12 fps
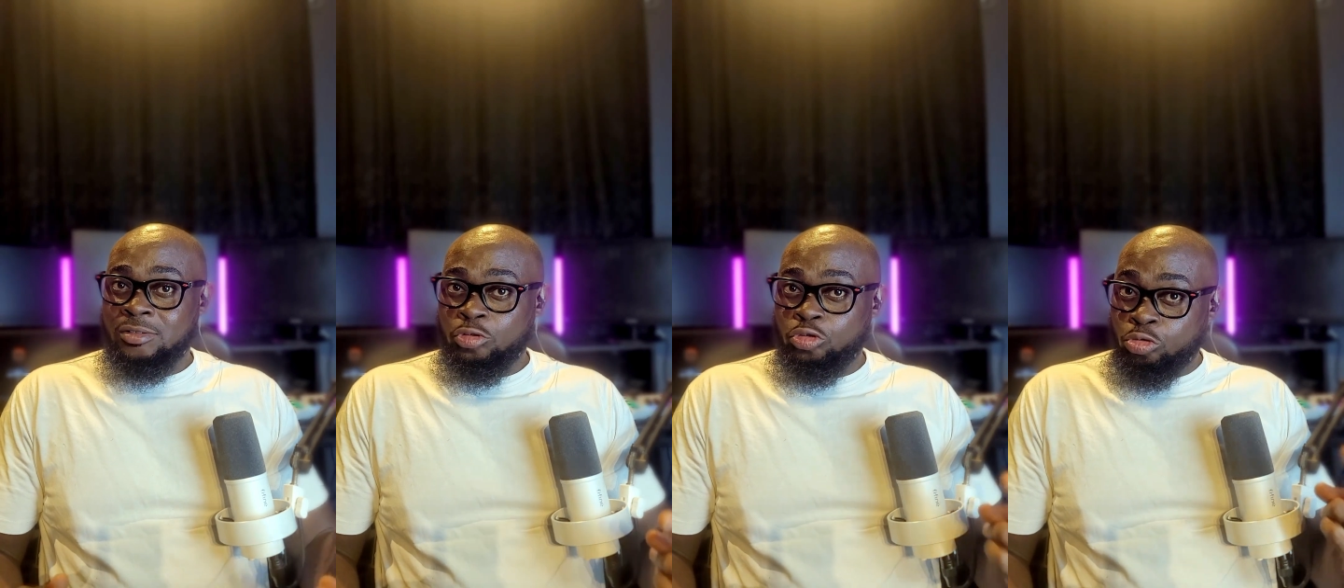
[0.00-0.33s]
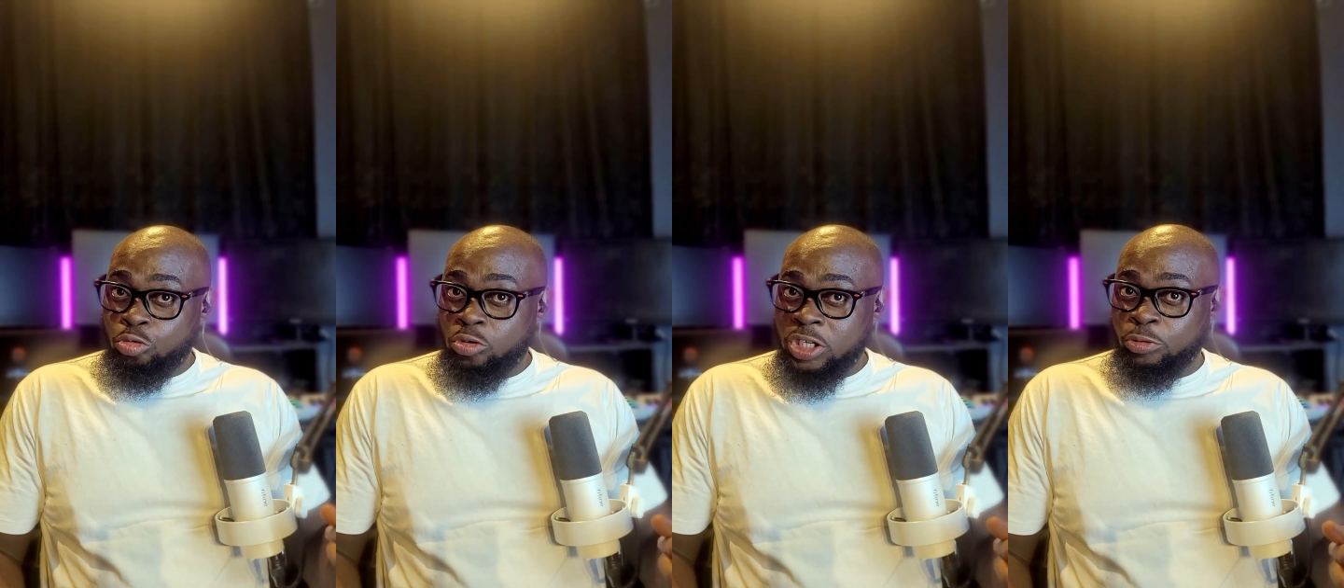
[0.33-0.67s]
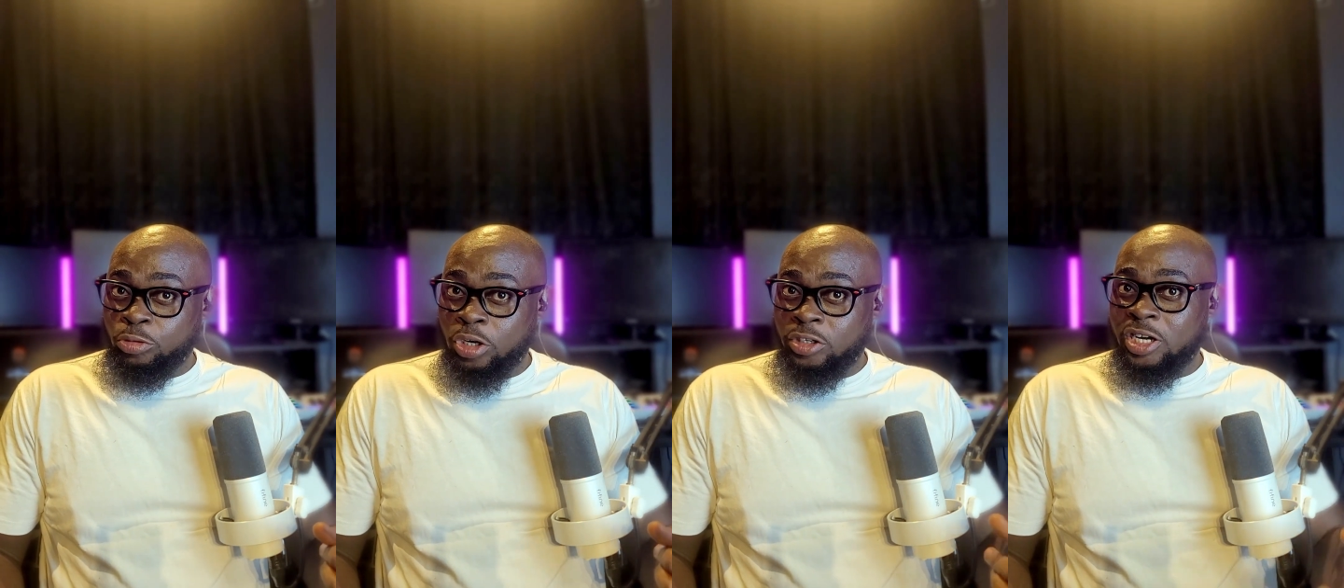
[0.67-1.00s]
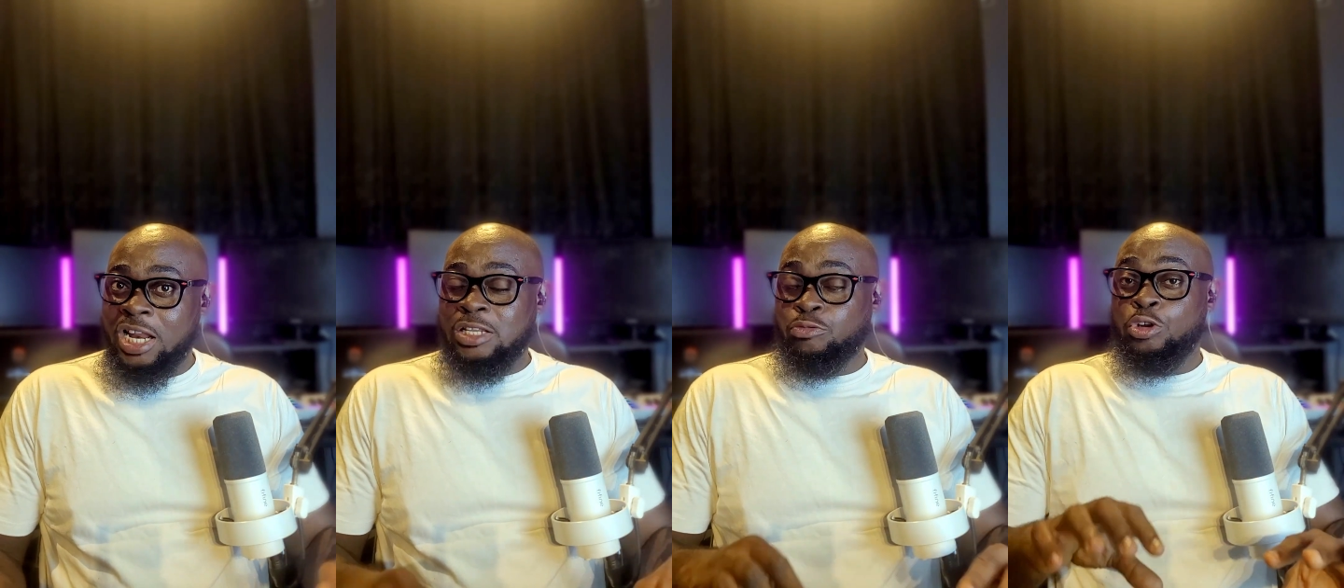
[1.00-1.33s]
Two introductory
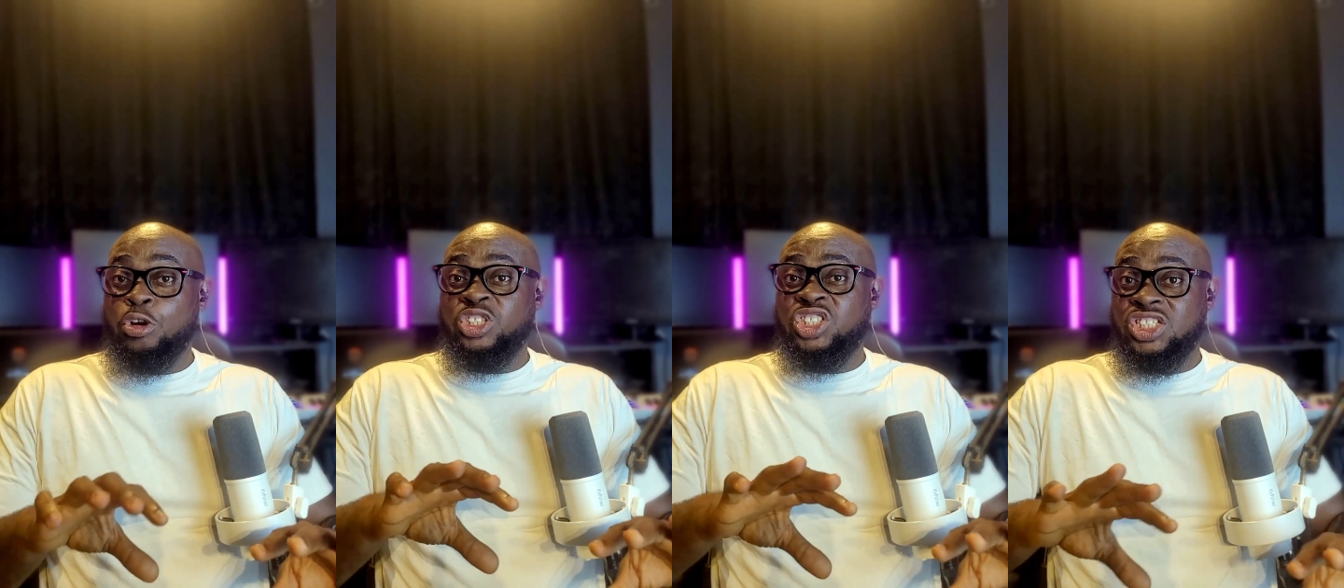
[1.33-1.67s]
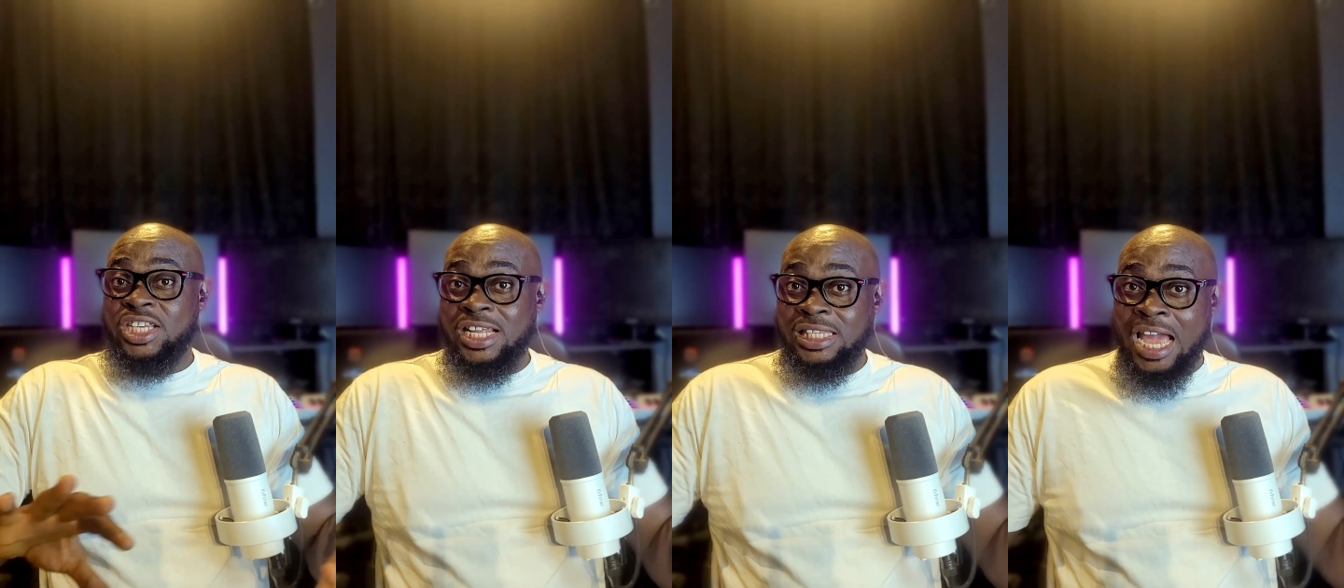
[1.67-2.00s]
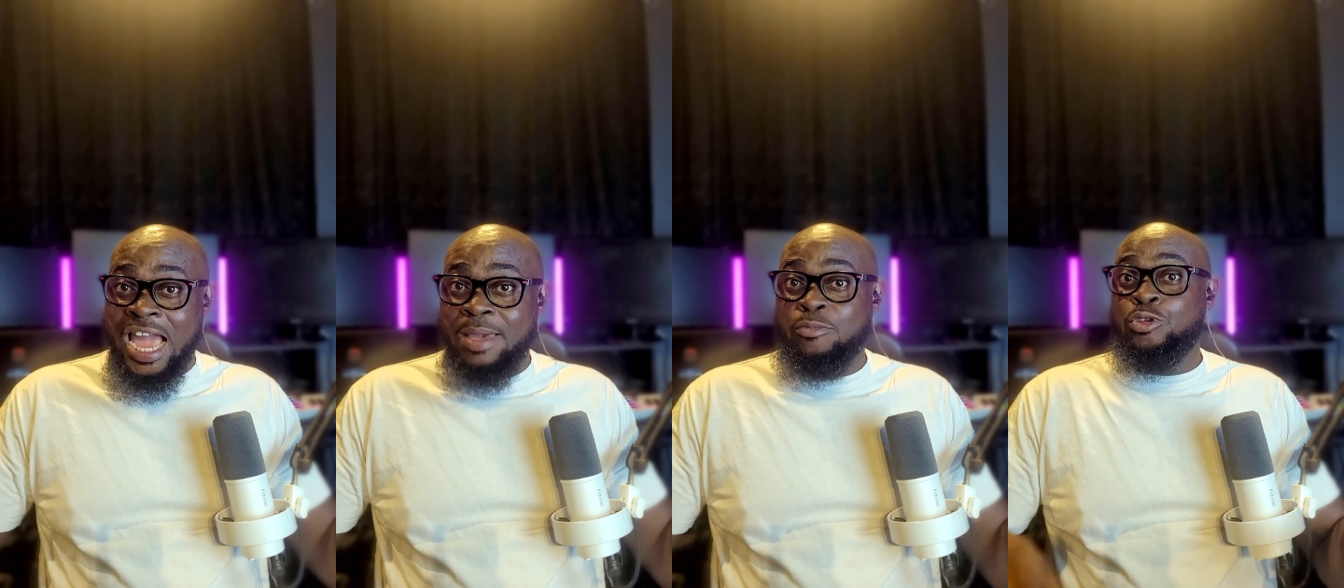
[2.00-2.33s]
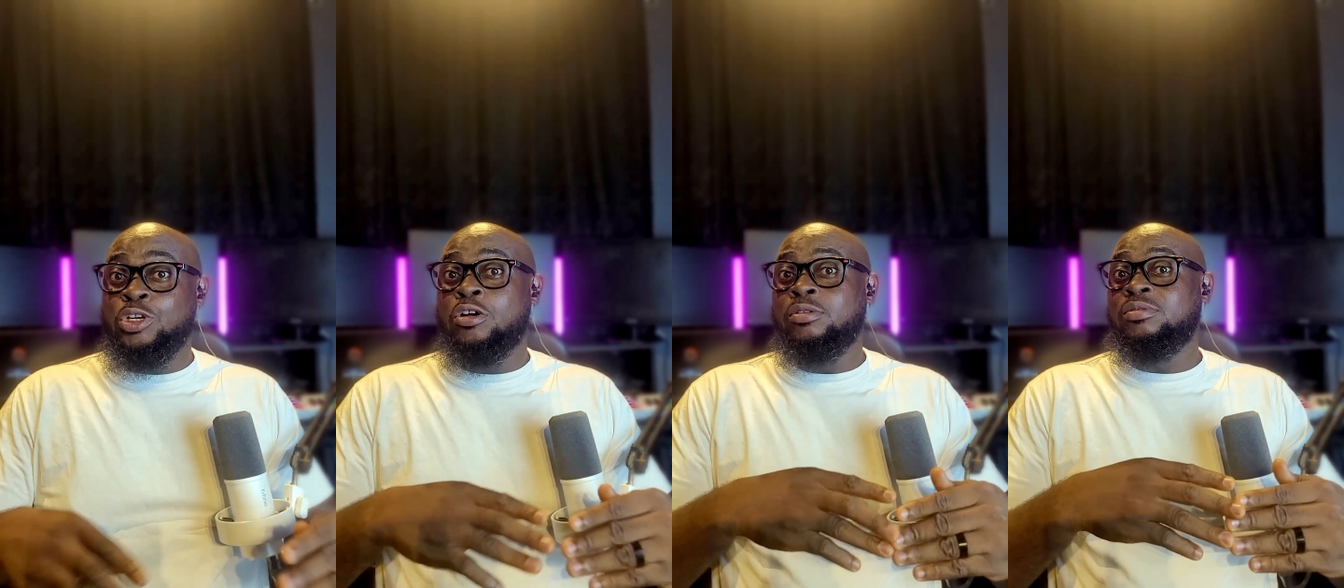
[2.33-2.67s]
class. We don't share time. We
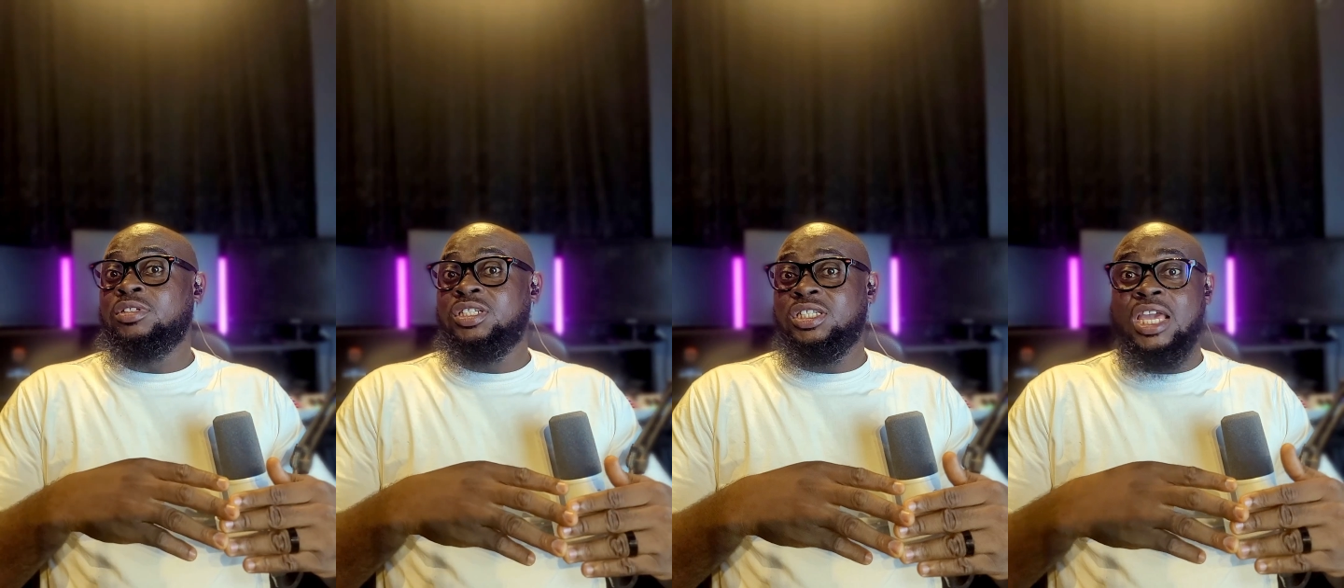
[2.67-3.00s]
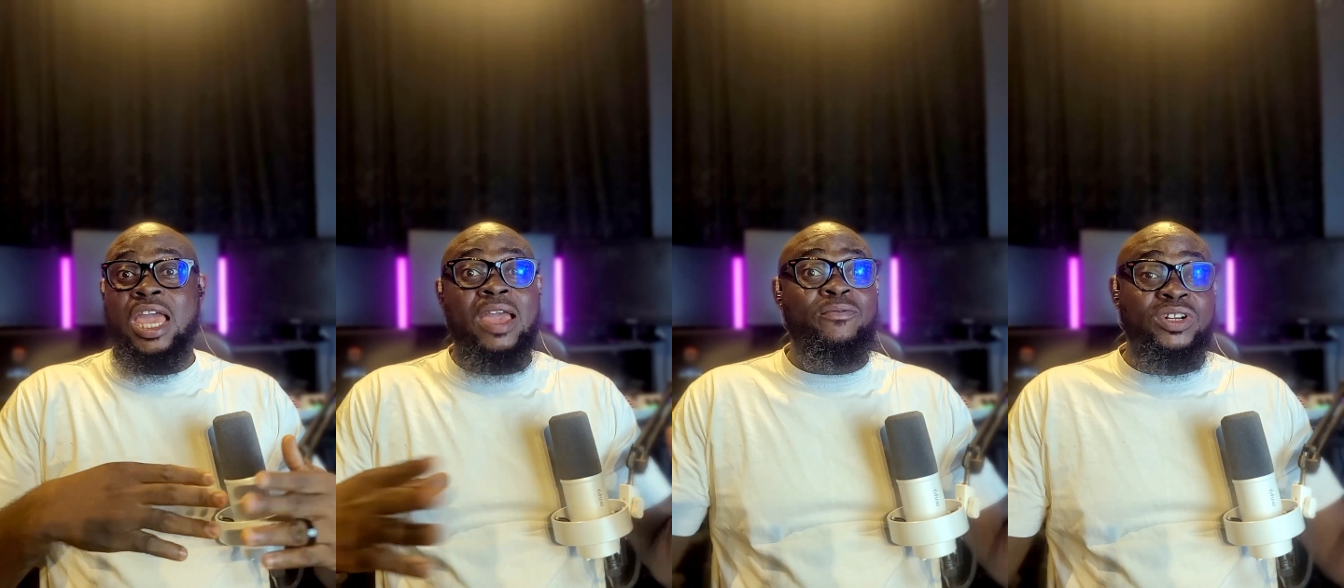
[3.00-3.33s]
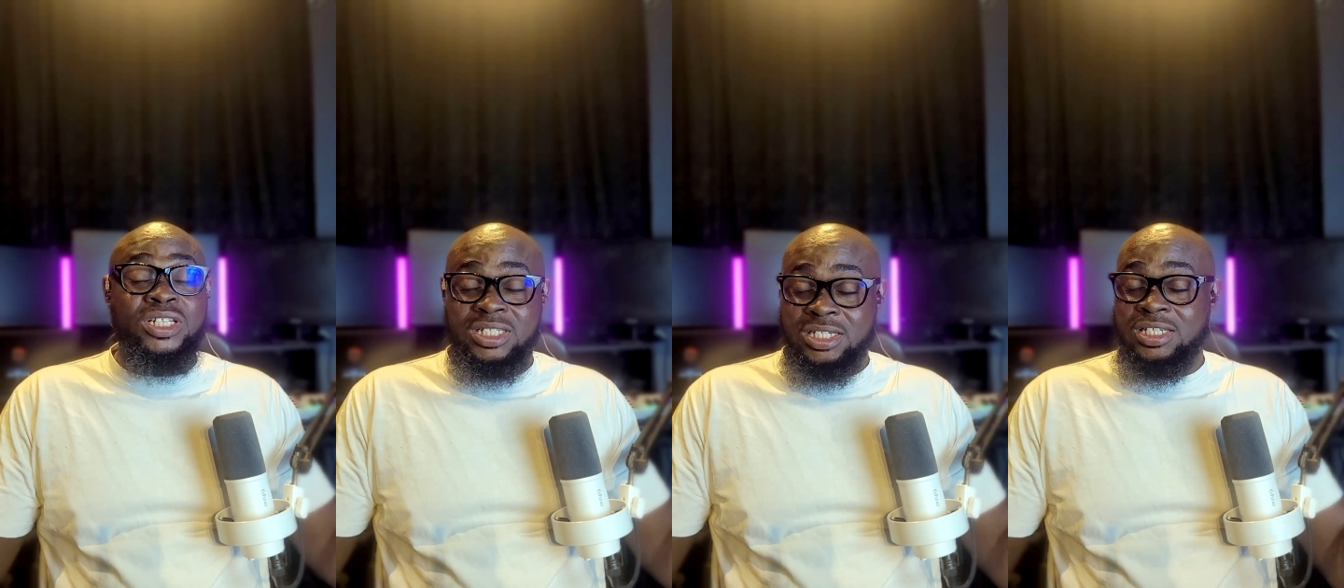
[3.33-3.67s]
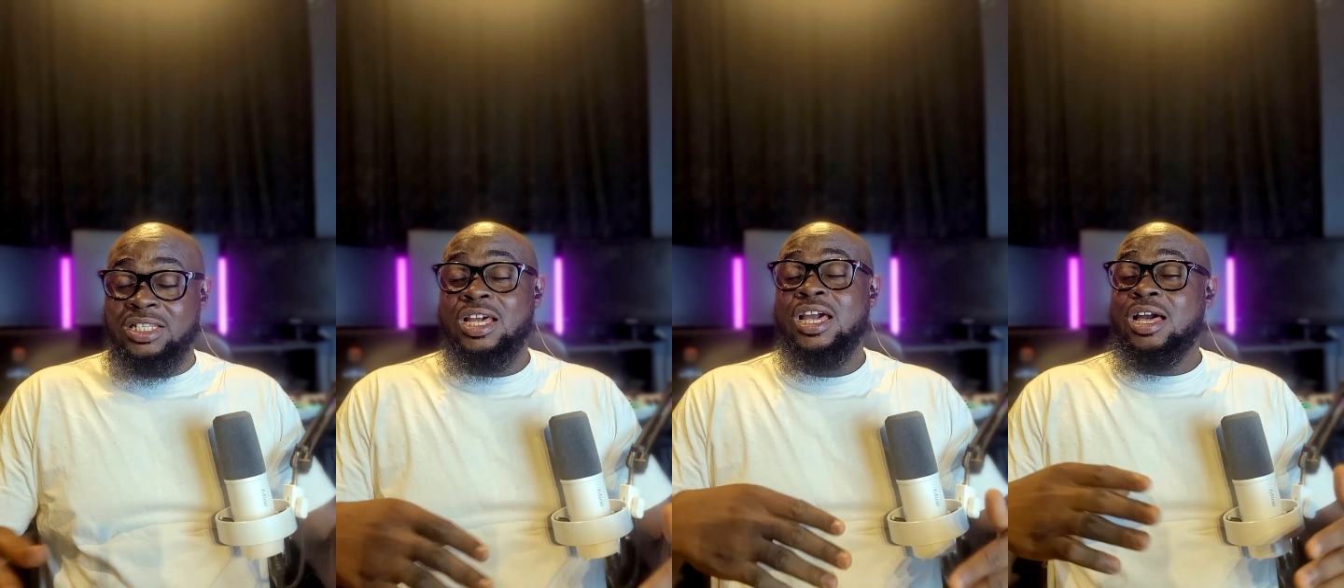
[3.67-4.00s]
don't share
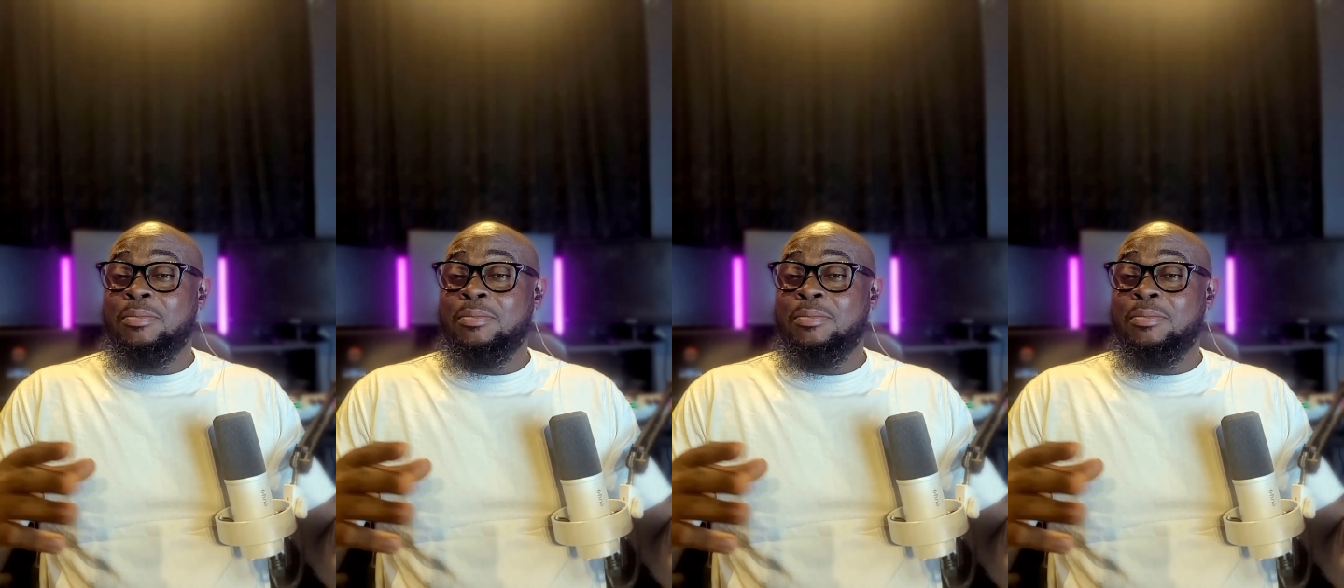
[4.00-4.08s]
everything.